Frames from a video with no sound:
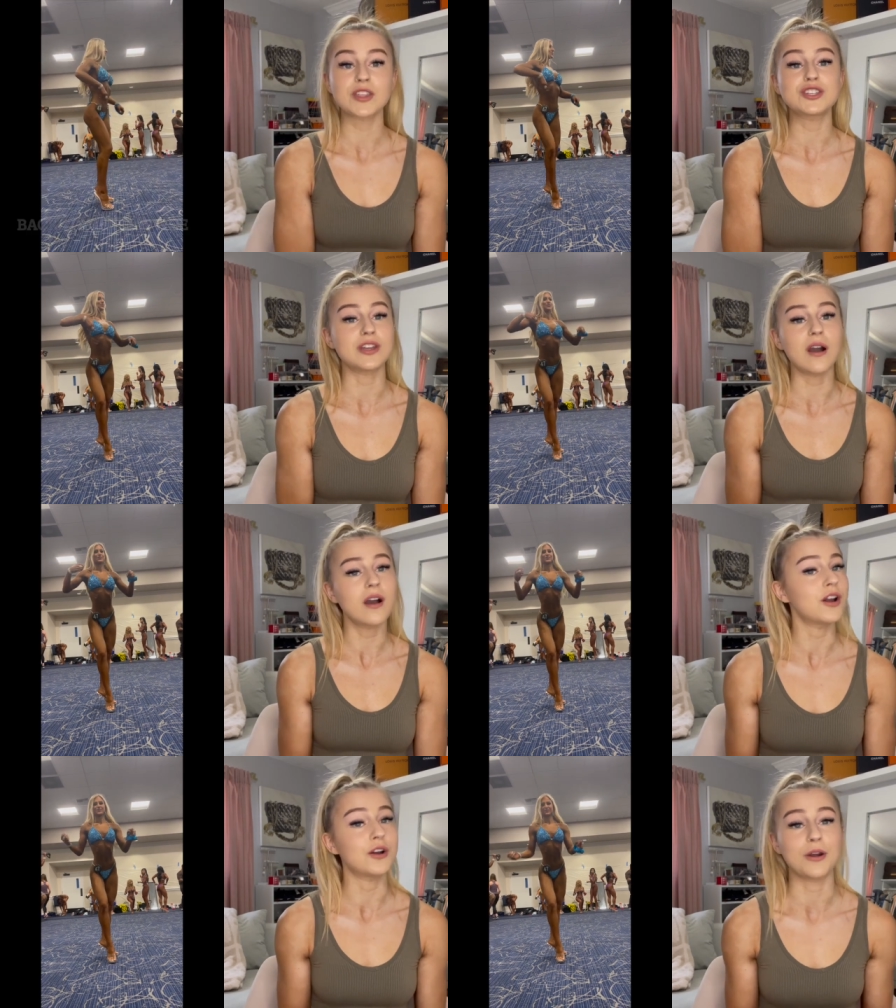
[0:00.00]
She
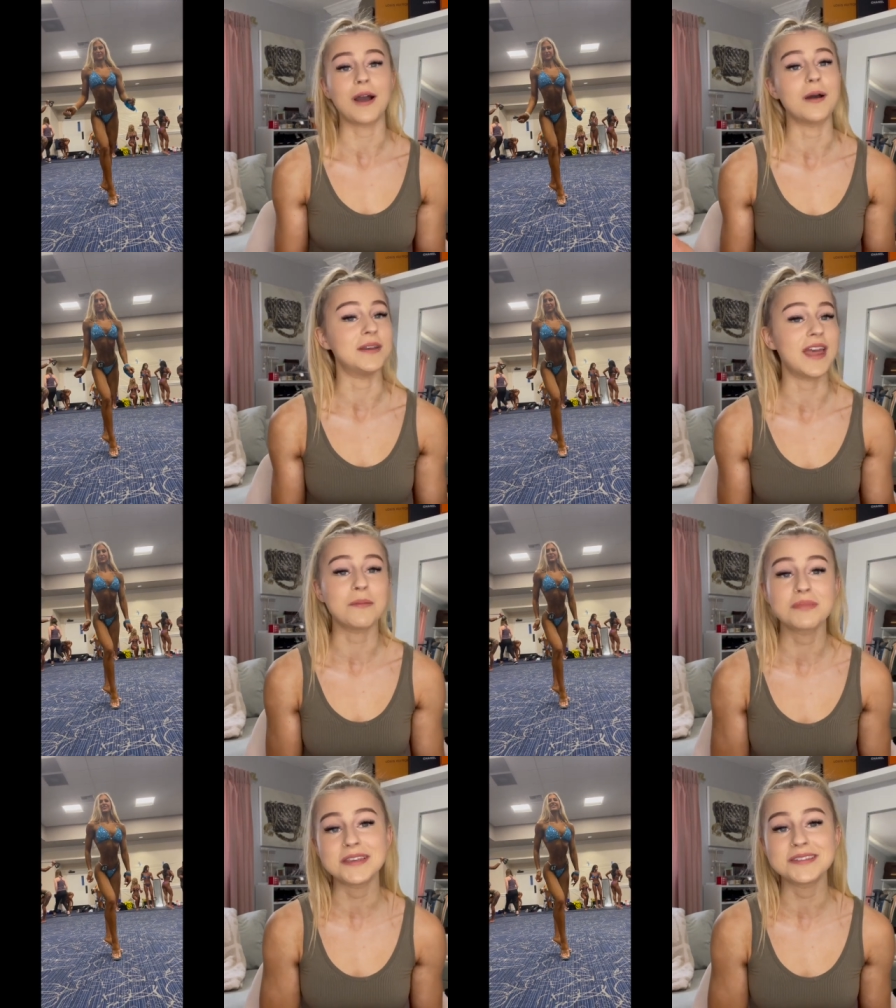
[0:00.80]
got an
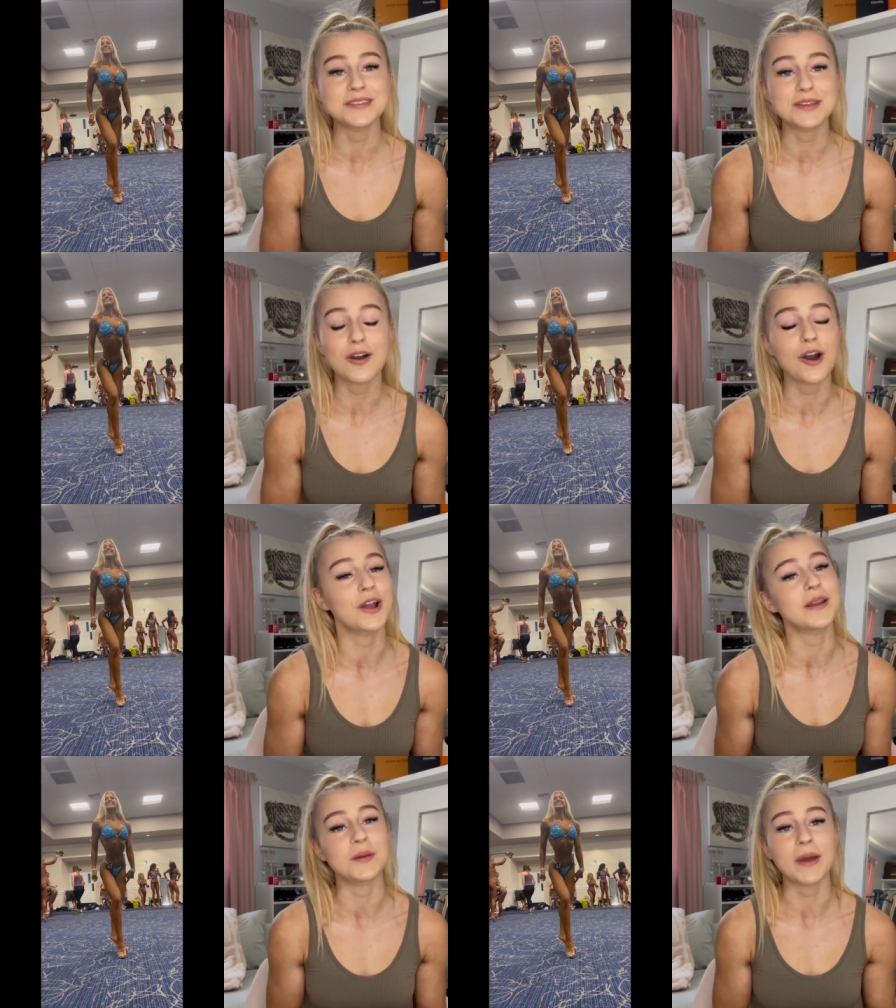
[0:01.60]
NPC
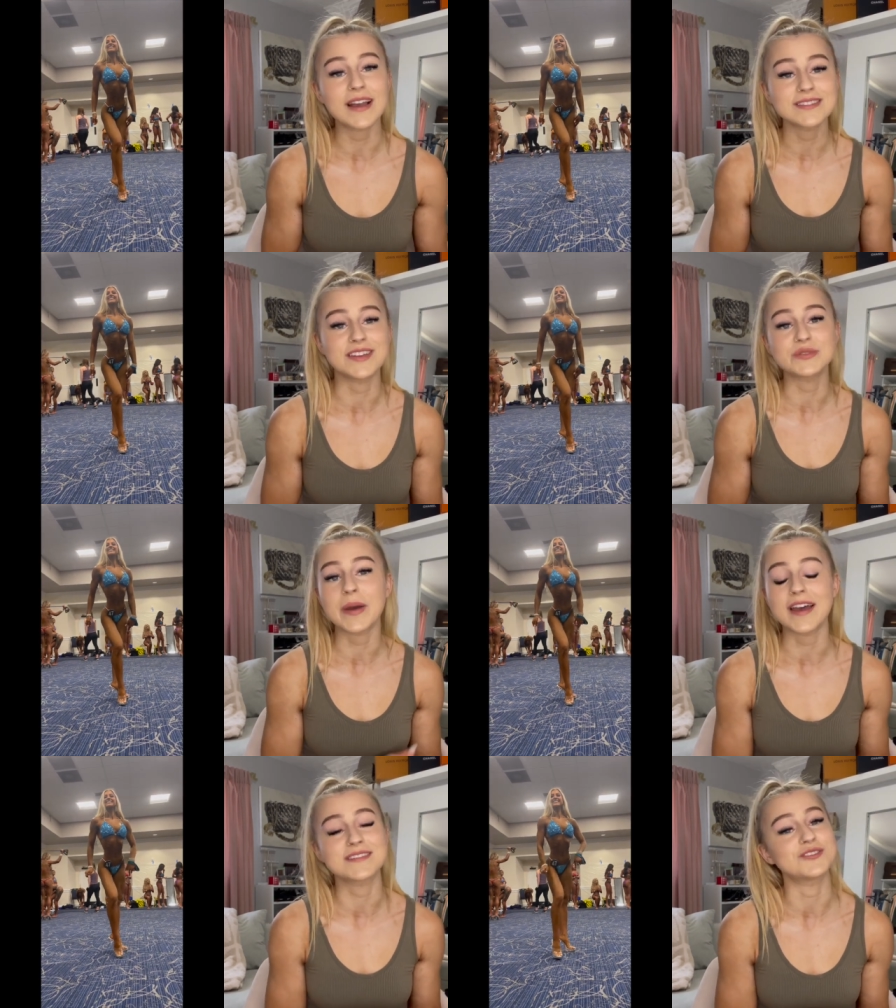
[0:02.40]
card and a backstage
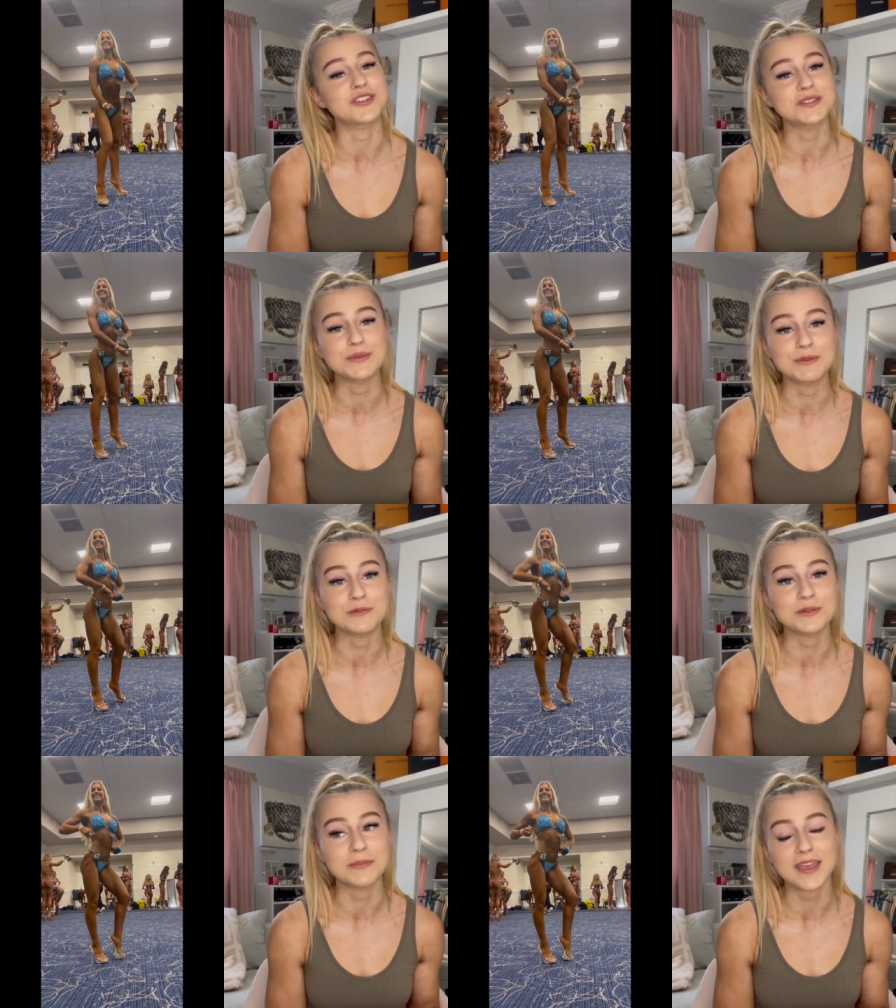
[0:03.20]
pass just to be
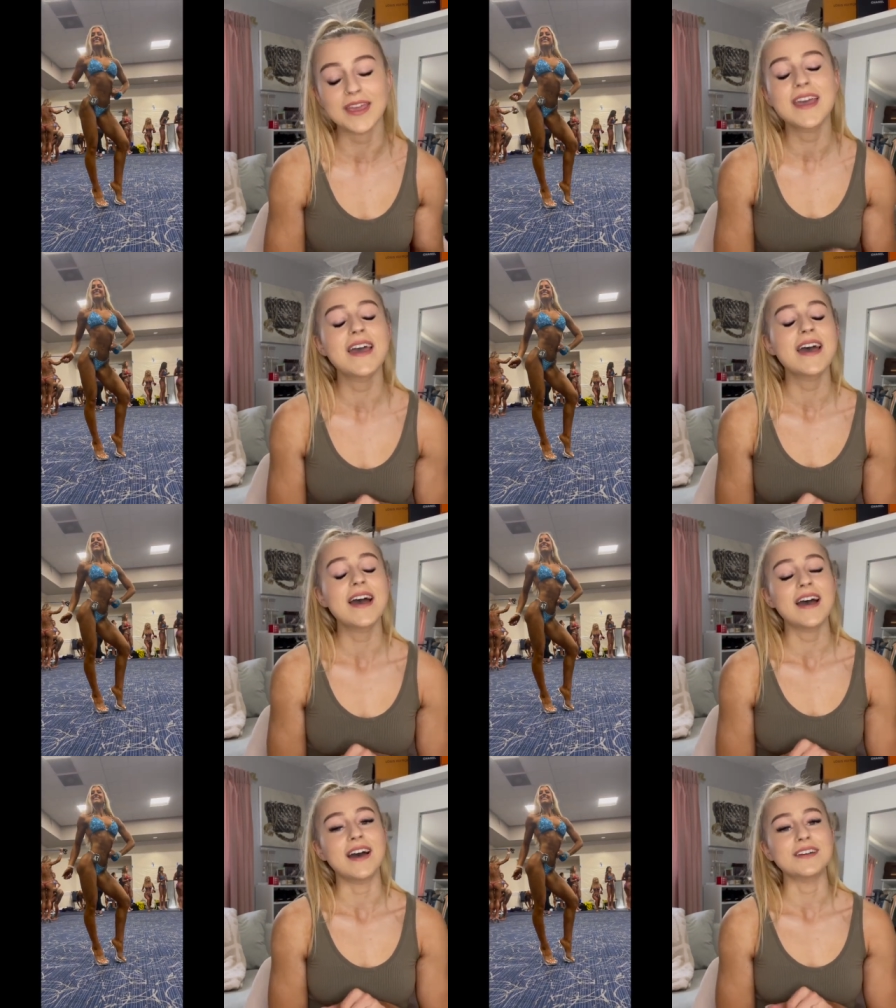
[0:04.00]
with me.
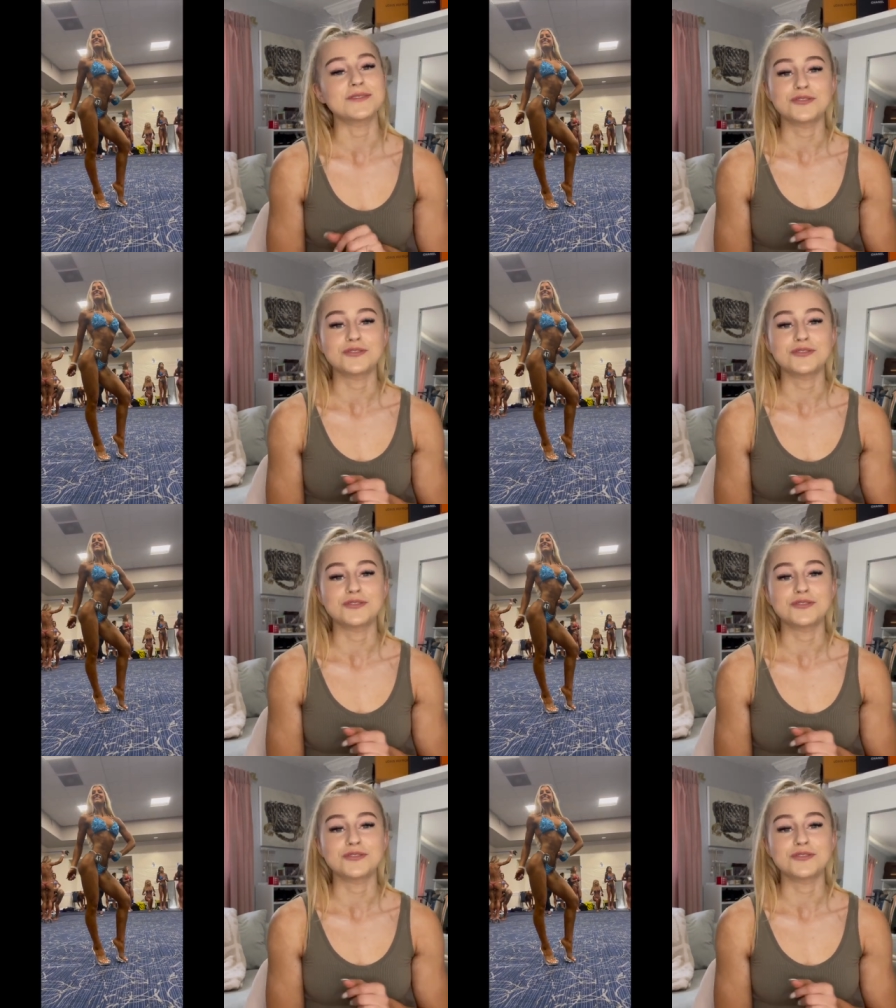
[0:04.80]
So